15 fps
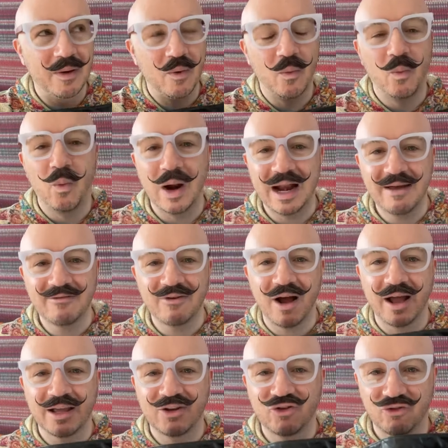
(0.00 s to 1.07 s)
Whenever I
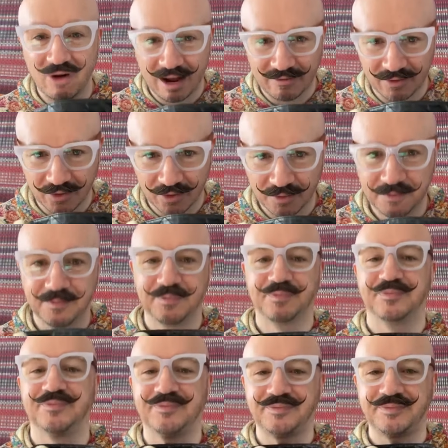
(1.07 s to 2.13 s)
travel,
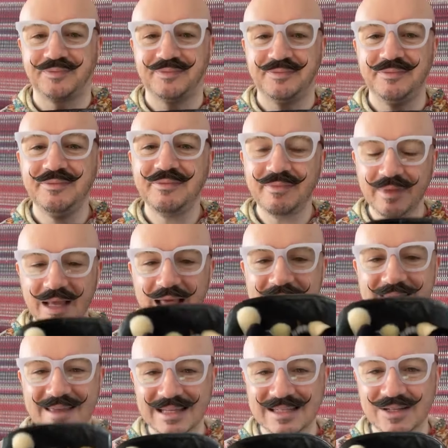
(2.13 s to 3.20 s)
this